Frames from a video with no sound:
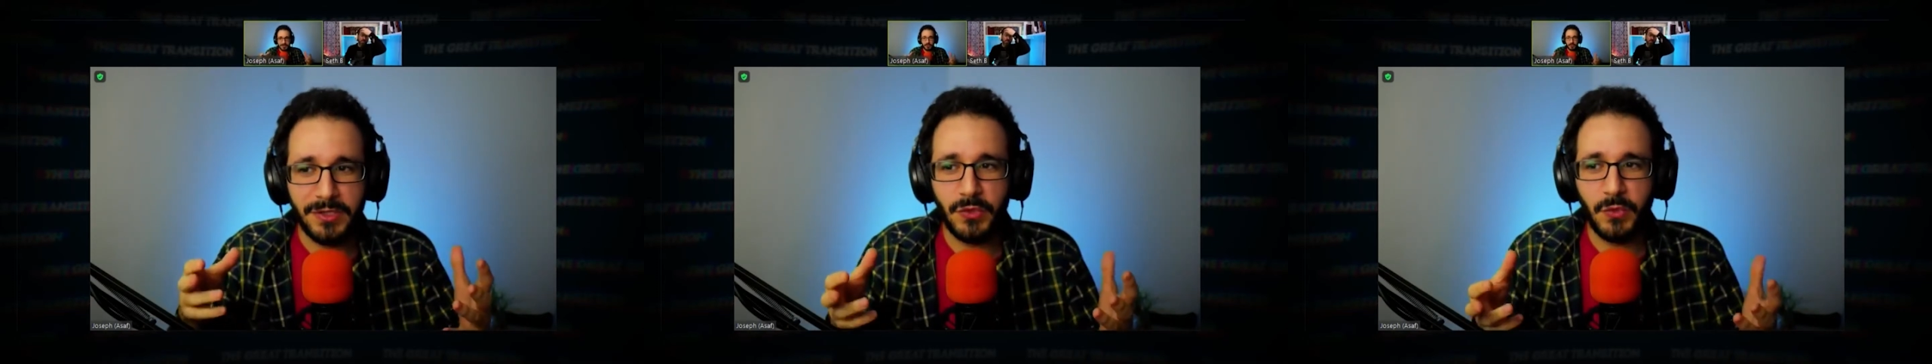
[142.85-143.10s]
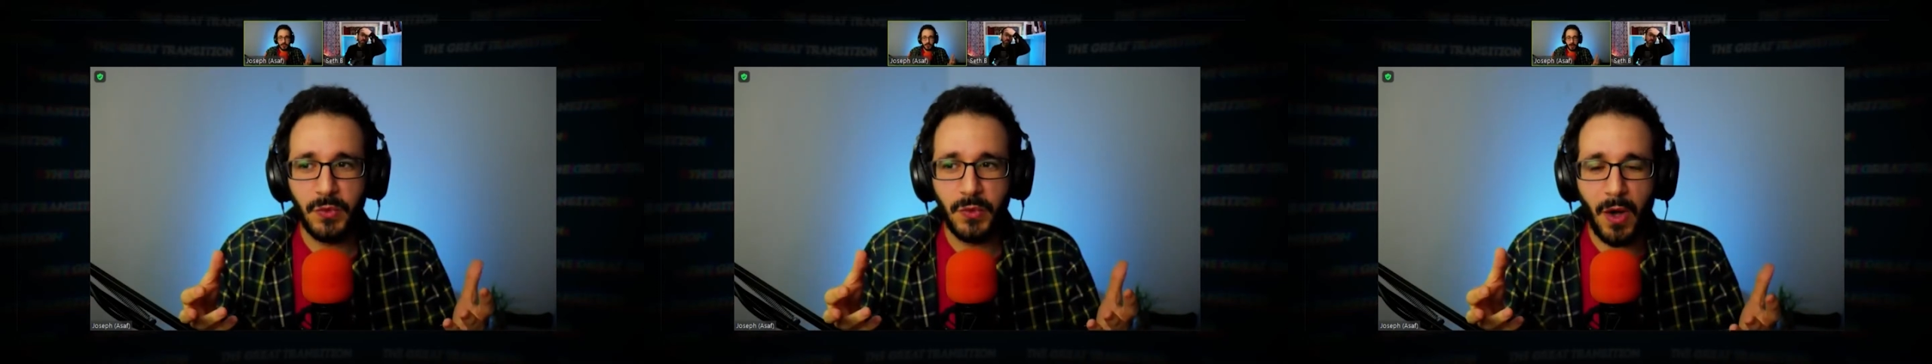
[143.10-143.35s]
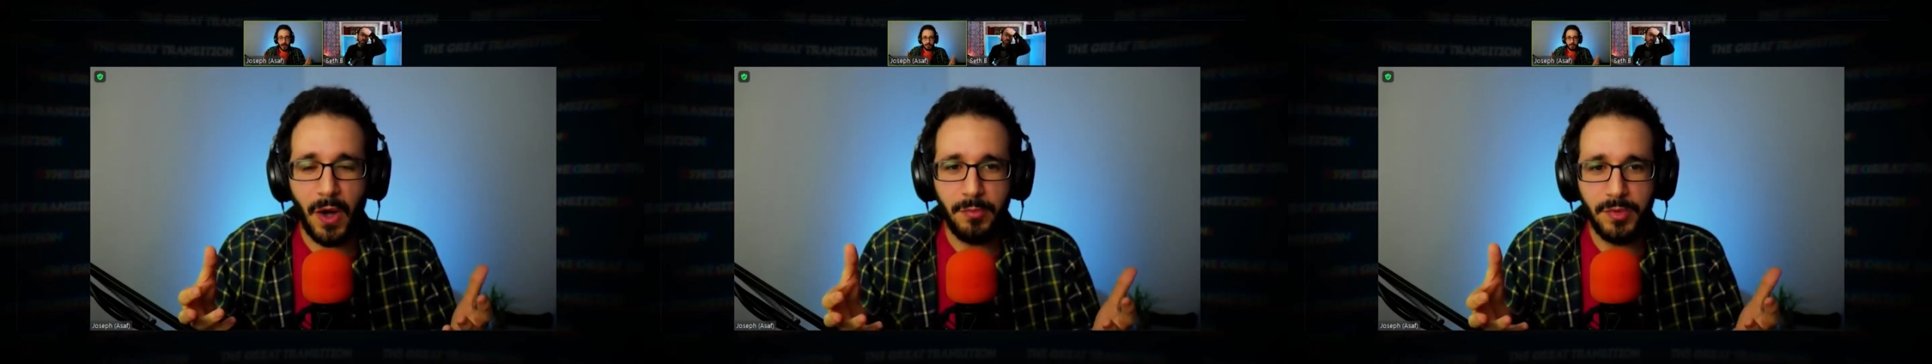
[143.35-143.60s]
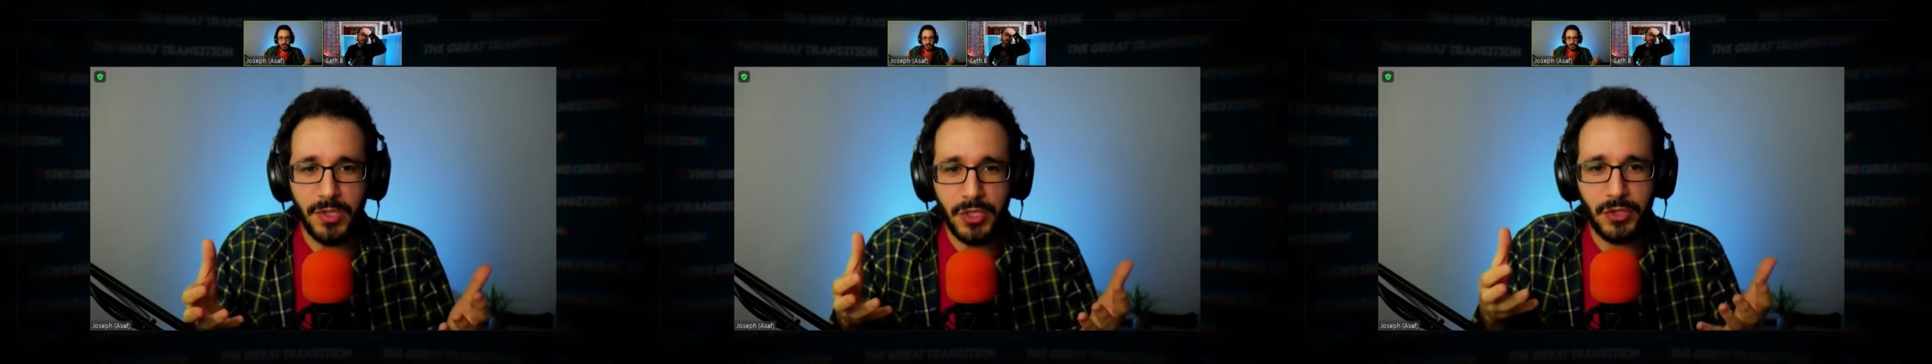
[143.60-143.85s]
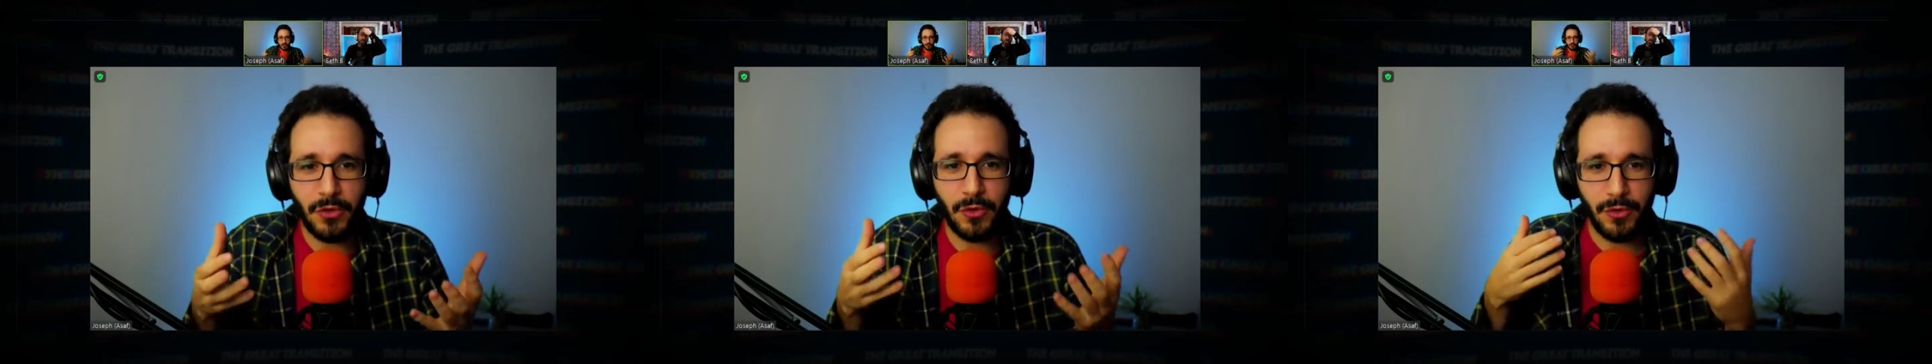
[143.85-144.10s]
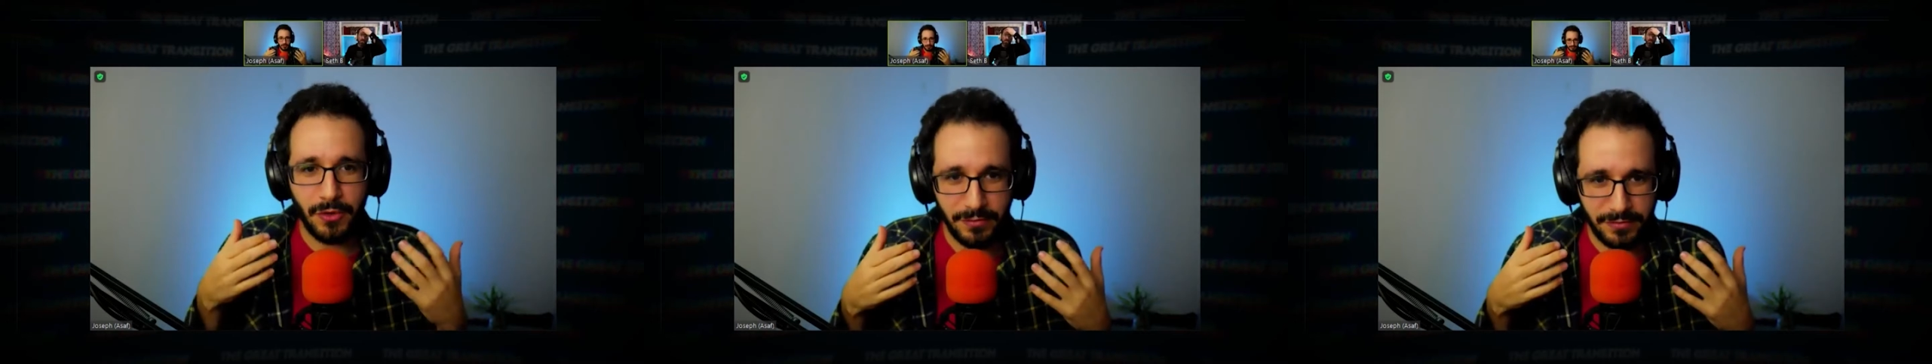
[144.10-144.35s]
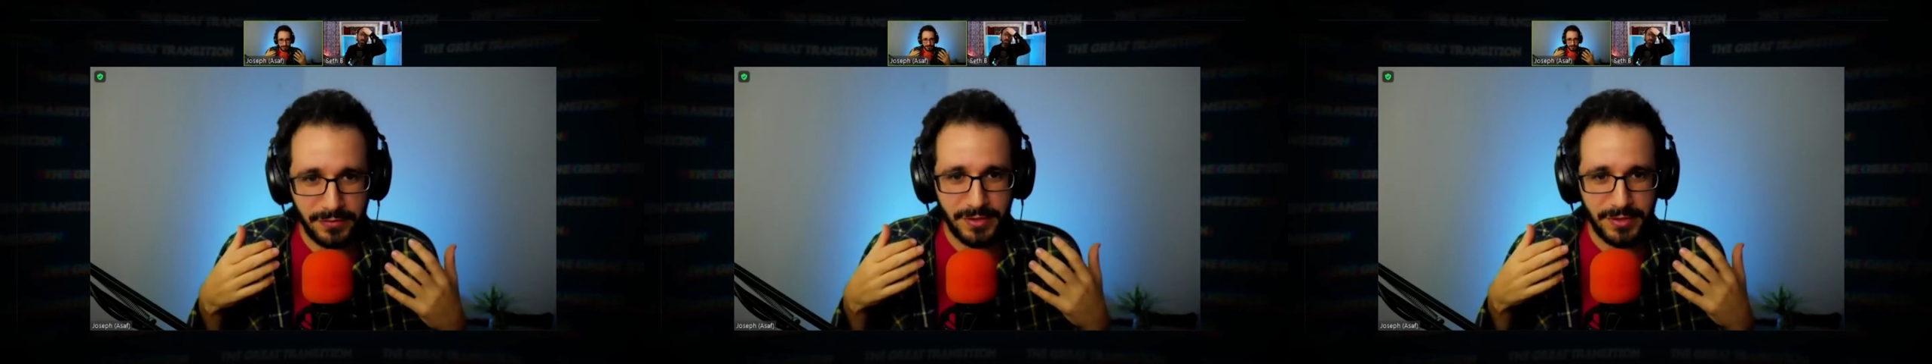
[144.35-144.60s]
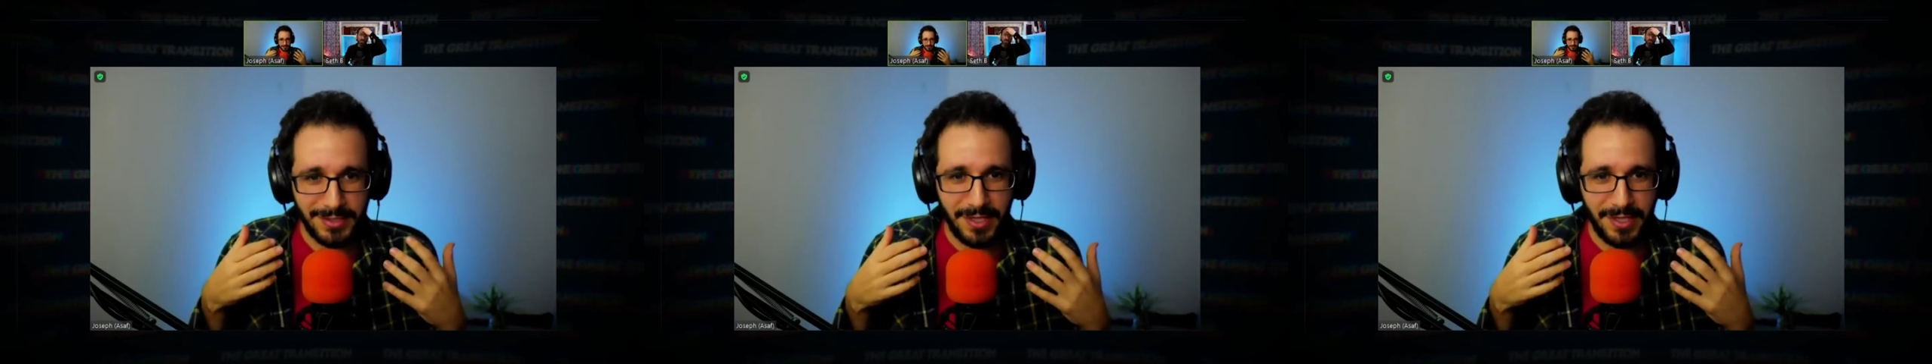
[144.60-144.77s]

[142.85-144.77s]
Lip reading: to observe